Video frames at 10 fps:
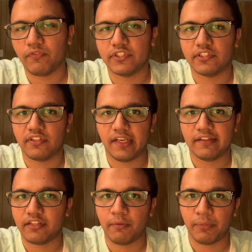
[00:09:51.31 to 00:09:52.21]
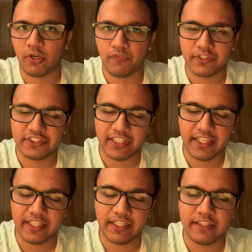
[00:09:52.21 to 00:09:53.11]
which is an example of a
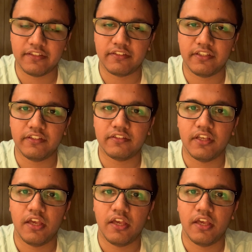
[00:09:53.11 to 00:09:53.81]
genetic disease.